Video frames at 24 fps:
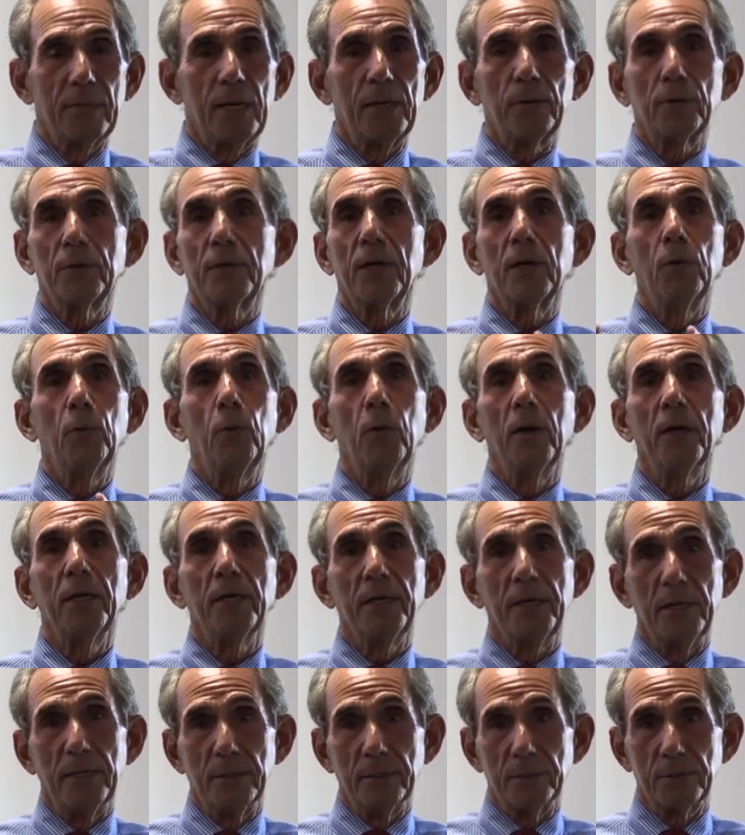I don't care what
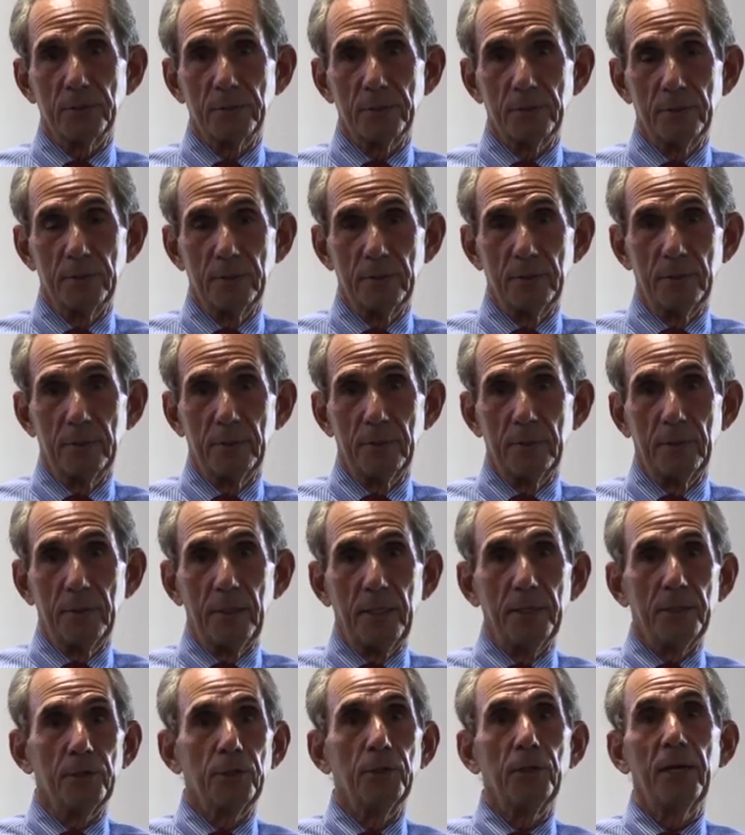it is.
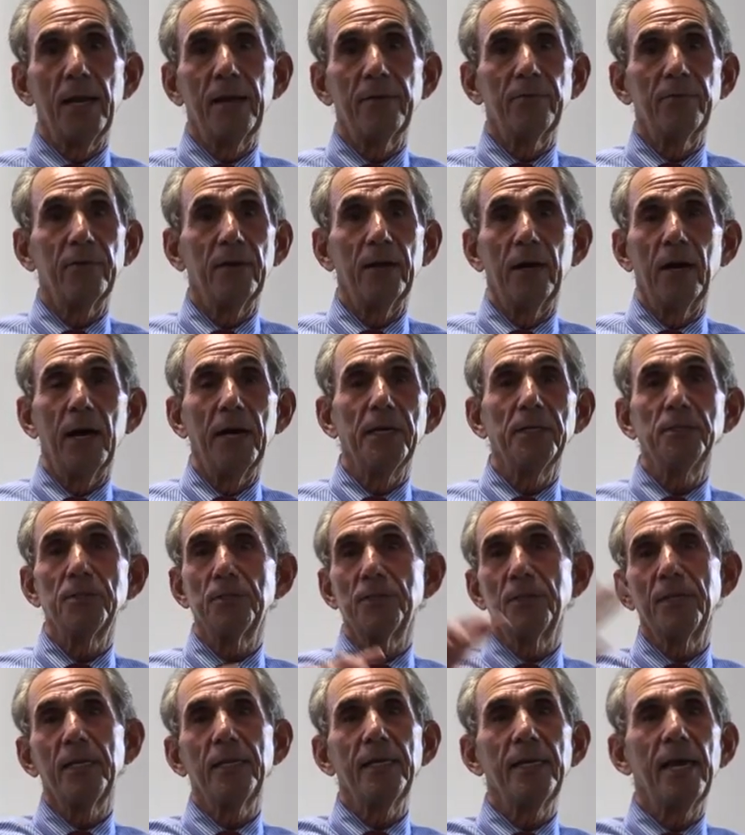It could have an
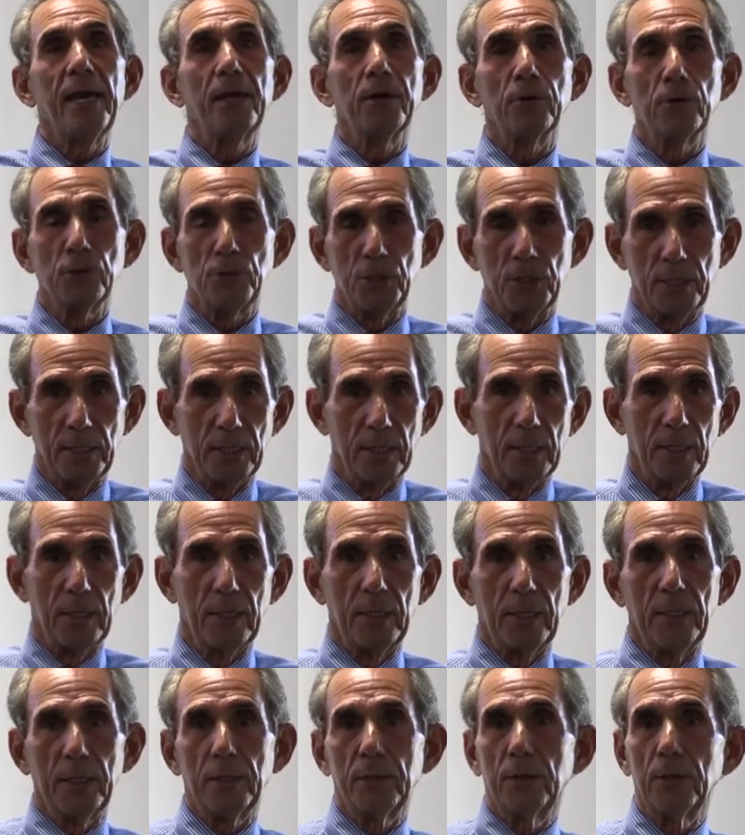iced tea energy.
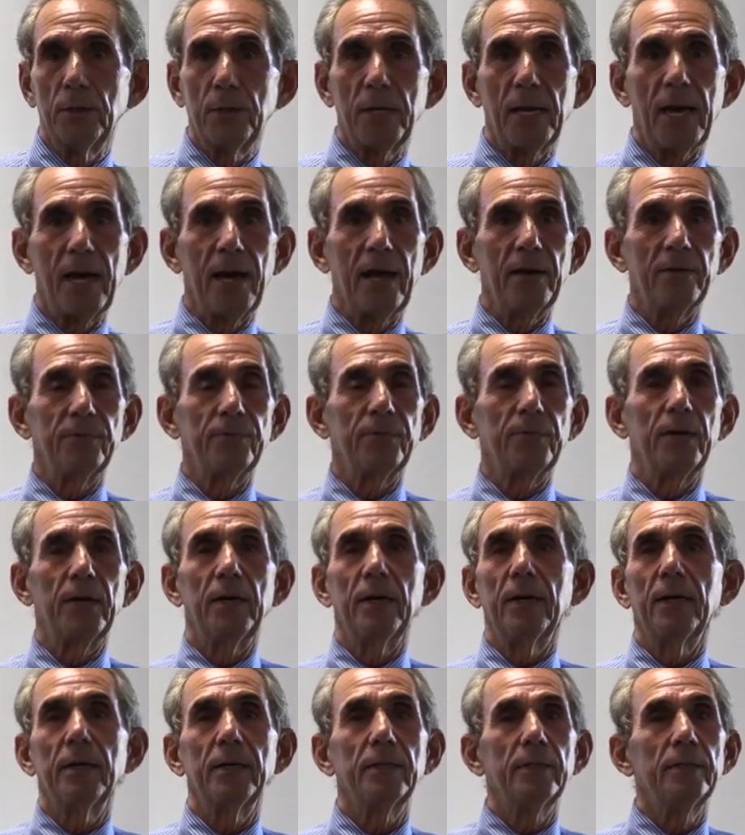It could have,
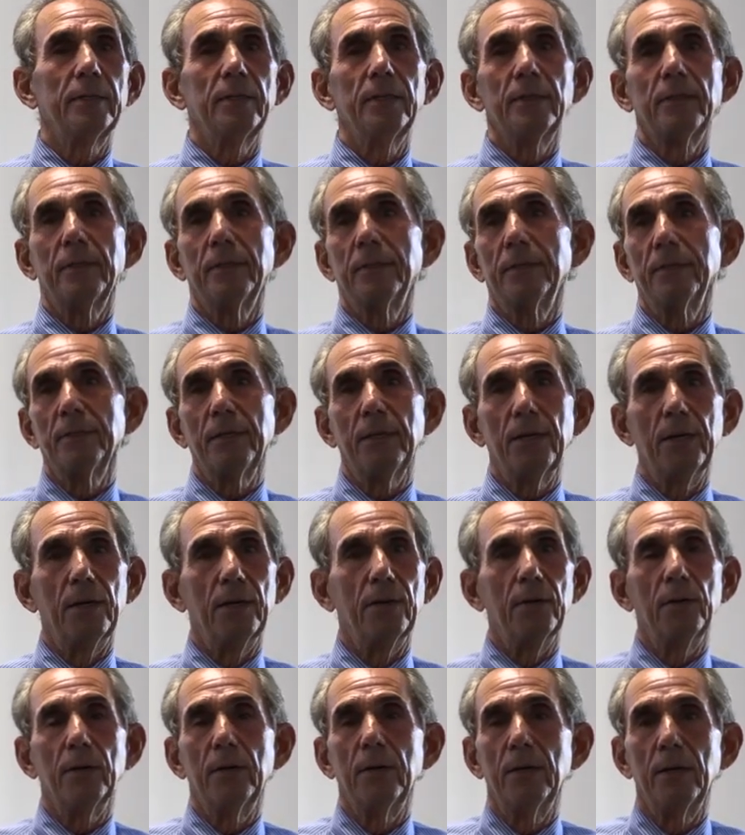you
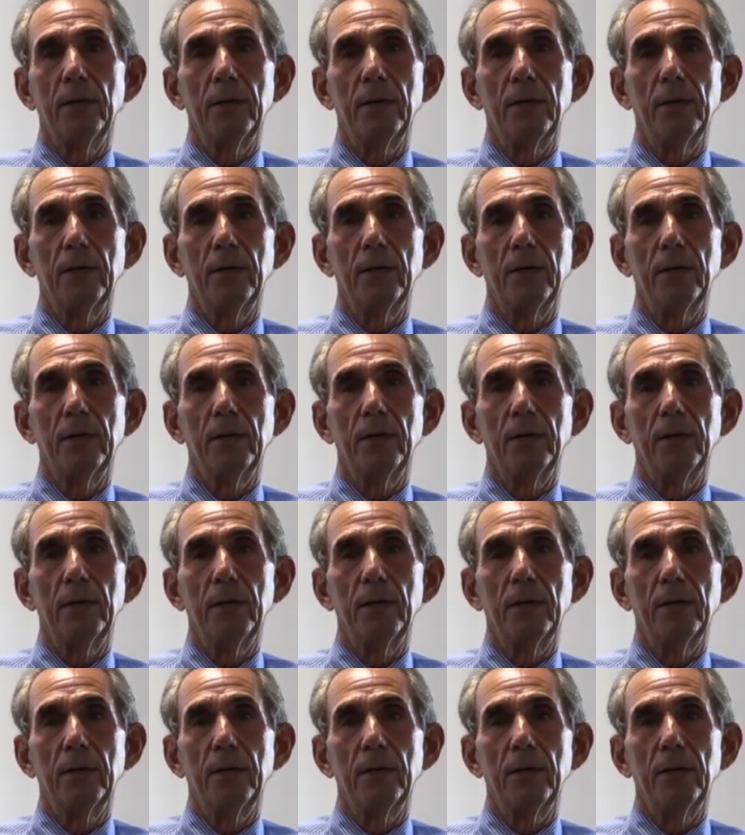know,